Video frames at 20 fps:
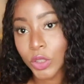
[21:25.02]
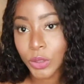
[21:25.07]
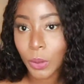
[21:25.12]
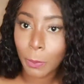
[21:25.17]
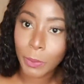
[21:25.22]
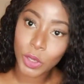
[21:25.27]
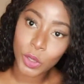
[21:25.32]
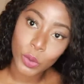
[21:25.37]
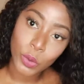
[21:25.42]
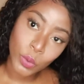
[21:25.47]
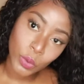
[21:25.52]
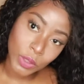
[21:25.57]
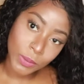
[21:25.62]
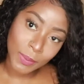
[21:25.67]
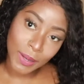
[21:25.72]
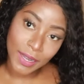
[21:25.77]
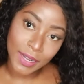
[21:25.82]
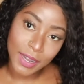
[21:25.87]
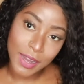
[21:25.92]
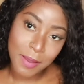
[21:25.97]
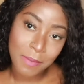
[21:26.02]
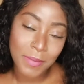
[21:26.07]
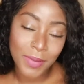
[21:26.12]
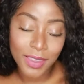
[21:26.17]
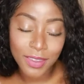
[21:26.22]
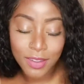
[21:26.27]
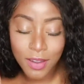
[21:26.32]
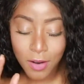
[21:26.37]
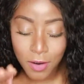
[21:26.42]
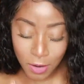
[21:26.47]
something you use pan them,
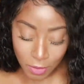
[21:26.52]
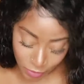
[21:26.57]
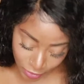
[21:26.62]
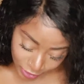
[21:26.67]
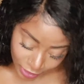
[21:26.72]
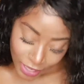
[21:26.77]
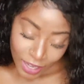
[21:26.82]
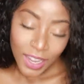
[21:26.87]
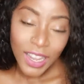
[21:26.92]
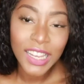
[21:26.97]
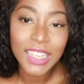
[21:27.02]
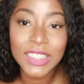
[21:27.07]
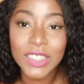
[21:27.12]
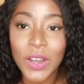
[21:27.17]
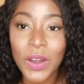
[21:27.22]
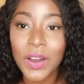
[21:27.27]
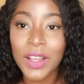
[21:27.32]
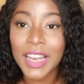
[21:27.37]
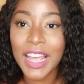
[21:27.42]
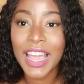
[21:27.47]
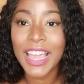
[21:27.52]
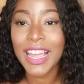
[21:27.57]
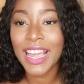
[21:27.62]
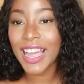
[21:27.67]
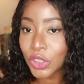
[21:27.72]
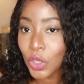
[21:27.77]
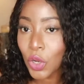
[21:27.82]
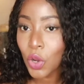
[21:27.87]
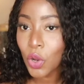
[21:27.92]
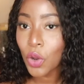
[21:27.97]
yo. So like,
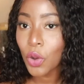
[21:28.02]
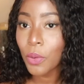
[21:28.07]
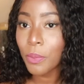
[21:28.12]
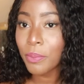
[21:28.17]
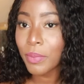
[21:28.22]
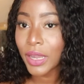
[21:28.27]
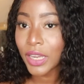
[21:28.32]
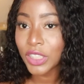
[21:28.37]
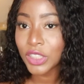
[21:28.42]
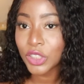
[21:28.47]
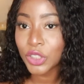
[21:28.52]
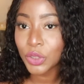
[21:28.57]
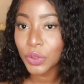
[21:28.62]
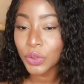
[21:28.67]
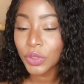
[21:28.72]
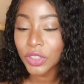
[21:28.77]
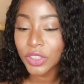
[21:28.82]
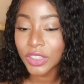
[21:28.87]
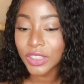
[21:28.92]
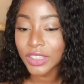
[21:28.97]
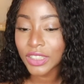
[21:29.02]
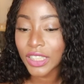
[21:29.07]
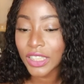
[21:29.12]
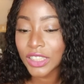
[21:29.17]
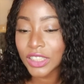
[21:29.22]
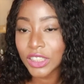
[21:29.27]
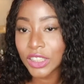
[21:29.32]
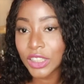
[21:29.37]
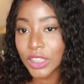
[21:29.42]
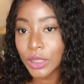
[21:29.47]
so make sure you
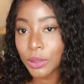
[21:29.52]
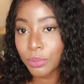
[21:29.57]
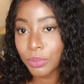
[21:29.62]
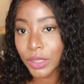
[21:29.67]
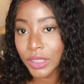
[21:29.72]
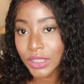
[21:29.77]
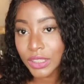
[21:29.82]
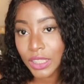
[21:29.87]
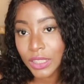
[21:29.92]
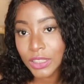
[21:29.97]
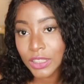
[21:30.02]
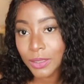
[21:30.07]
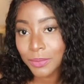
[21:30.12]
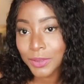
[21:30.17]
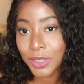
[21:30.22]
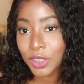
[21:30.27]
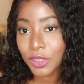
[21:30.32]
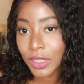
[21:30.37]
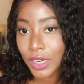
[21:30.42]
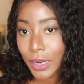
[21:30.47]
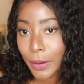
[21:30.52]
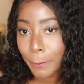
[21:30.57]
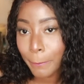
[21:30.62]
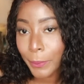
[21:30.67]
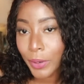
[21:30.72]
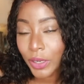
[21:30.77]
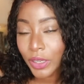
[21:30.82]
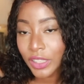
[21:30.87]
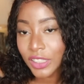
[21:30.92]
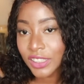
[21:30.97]
actually press that subscribe
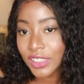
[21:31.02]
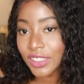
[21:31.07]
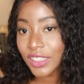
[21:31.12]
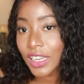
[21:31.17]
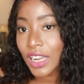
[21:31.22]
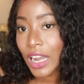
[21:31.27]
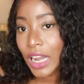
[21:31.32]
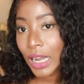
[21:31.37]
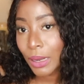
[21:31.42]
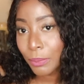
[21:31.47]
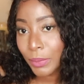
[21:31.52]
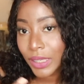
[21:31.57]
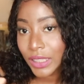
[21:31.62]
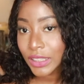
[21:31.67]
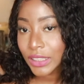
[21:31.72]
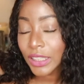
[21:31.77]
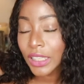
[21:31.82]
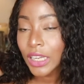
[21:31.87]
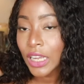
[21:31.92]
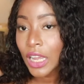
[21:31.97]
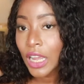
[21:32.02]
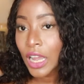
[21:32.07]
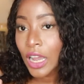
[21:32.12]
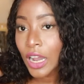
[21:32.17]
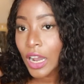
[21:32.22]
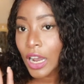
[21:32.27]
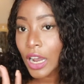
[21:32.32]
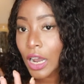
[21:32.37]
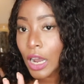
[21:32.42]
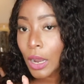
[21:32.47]
button, comment
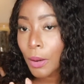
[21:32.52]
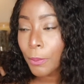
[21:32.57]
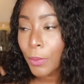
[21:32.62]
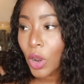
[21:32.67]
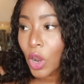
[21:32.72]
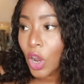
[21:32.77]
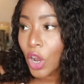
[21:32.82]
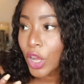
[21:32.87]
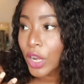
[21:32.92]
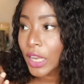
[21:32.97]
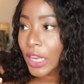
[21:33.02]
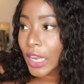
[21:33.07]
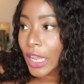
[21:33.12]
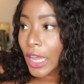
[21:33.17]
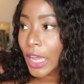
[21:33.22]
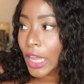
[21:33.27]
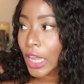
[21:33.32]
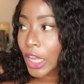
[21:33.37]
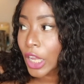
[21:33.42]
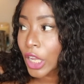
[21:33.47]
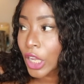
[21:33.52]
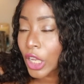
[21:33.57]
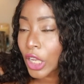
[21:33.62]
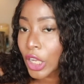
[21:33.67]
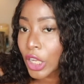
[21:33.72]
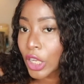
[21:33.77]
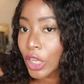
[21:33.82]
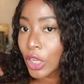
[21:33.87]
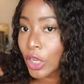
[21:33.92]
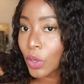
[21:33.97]
on like
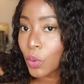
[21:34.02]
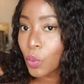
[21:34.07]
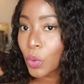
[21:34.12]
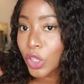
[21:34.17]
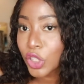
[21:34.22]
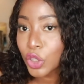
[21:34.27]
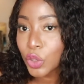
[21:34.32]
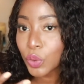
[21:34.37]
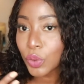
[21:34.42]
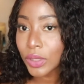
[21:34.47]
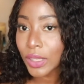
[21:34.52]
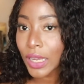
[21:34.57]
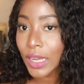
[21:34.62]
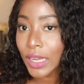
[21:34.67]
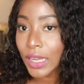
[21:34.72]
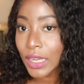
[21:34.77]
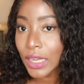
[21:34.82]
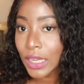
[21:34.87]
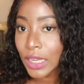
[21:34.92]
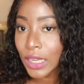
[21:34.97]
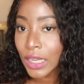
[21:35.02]
what you like,